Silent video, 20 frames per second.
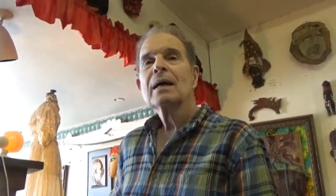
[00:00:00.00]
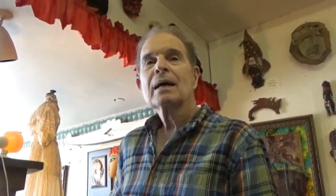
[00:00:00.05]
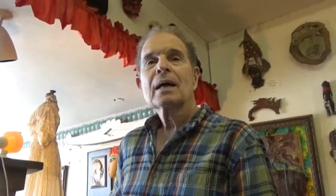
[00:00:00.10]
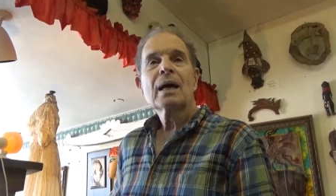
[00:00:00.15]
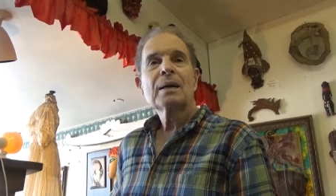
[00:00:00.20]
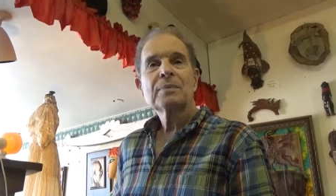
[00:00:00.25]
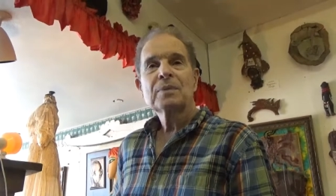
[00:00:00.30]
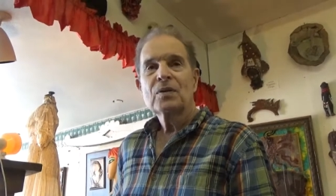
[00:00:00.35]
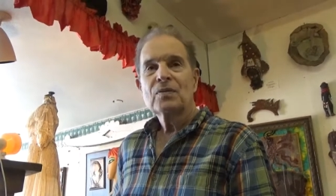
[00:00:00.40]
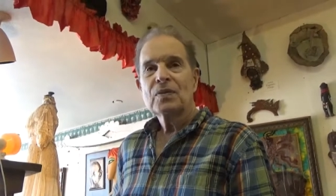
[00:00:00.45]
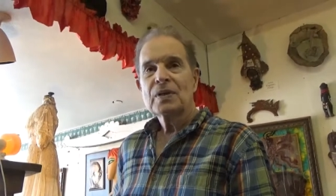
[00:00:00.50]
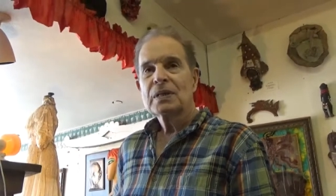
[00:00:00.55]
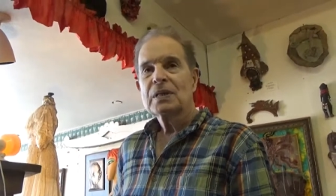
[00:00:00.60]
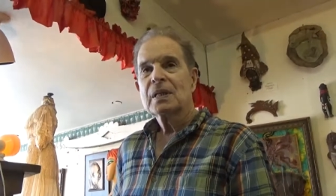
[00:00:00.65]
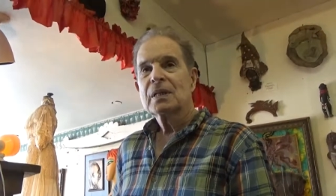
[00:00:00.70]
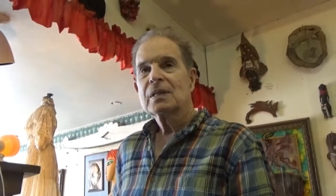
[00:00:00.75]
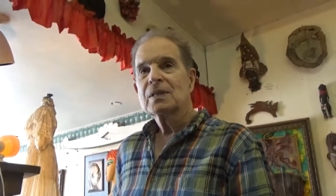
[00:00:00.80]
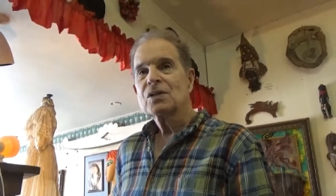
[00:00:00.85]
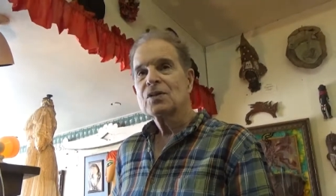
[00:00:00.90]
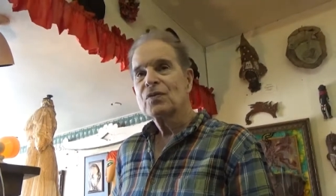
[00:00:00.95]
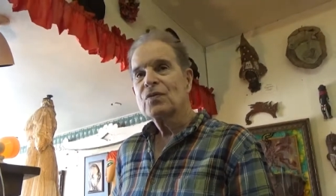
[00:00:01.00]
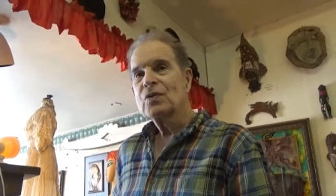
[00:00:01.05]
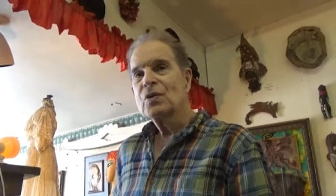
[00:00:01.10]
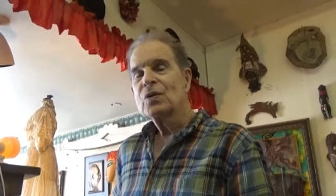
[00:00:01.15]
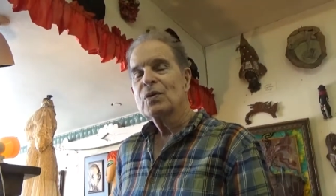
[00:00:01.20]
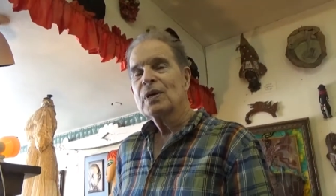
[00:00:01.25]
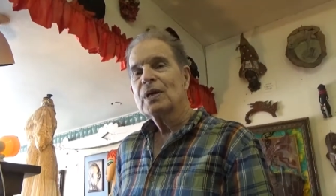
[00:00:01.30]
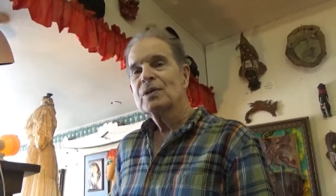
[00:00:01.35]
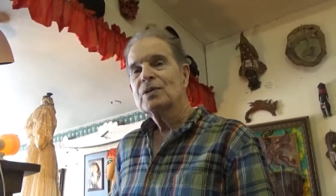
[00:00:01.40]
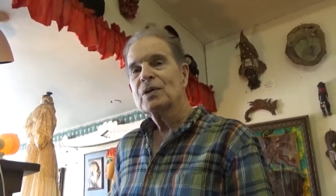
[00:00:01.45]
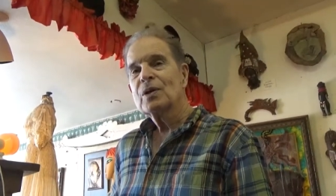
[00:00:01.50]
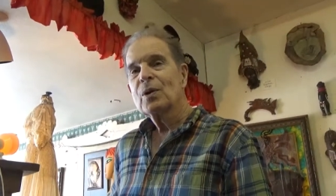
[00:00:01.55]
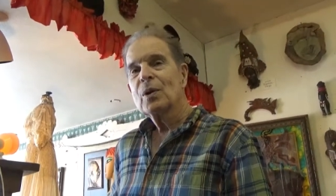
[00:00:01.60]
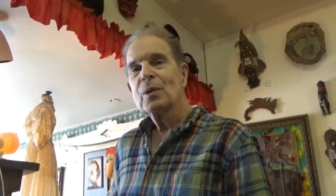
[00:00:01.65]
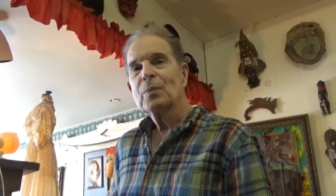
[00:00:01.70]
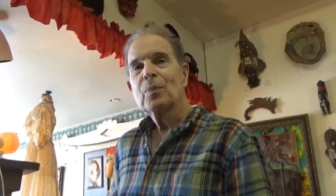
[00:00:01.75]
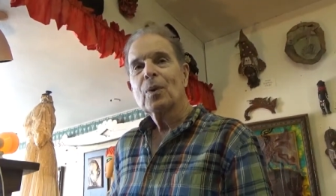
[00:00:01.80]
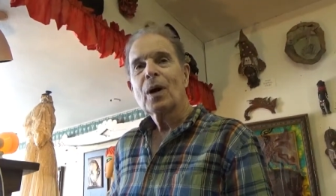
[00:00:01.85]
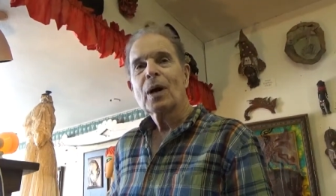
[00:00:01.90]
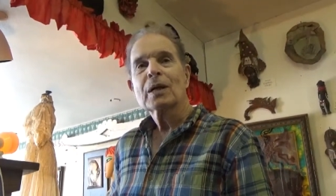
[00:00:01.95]
came to visit us a few years ago
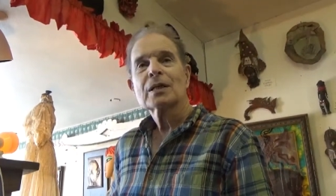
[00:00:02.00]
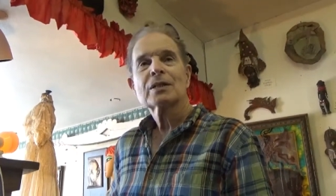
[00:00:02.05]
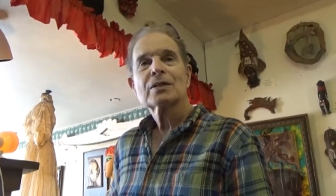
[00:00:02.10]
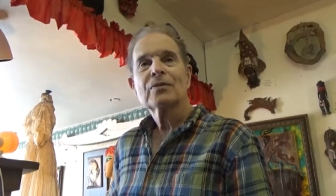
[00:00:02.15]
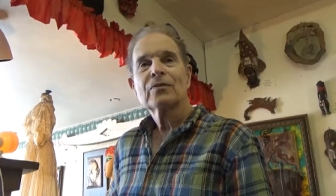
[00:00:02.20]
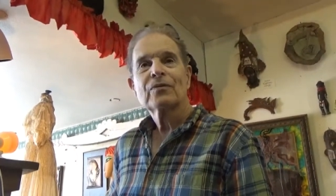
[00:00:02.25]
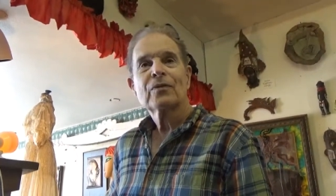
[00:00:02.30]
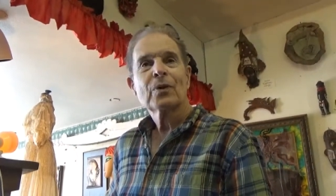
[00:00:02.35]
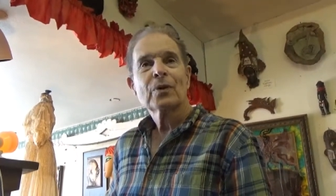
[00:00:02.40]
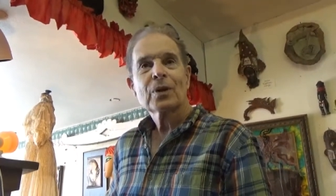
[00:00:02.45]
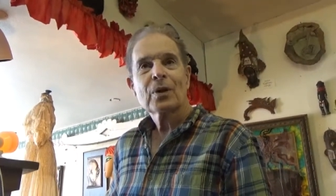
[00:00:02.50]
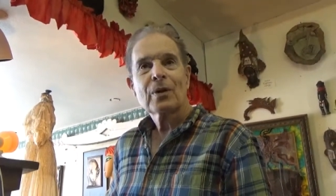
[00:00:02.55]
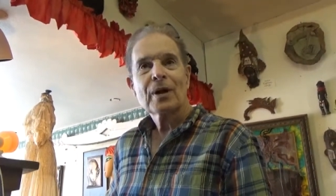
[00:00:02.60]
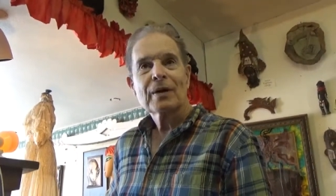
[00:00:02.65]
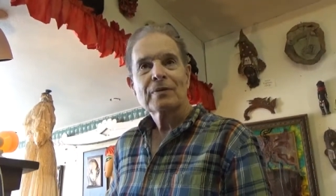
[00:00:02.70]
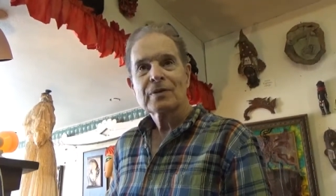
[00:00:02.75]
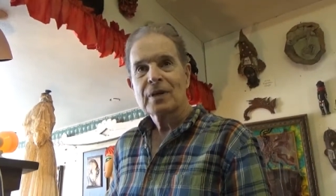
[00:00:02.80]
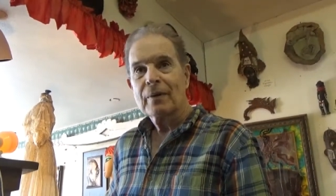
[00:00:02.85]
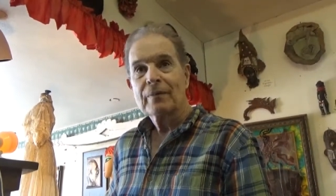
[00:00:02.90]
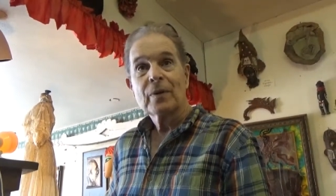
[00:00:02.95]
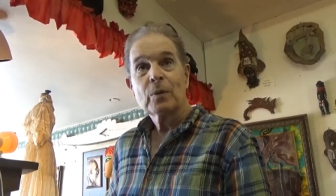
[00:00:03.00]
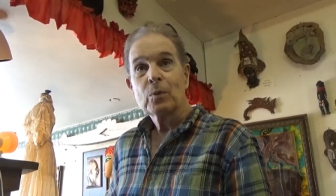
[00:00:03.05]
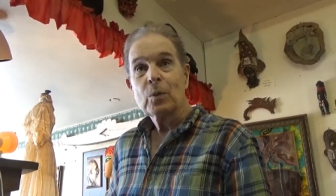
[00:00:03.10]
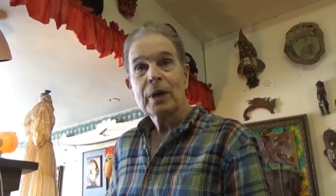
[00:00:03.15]
and brought us some photographs of him.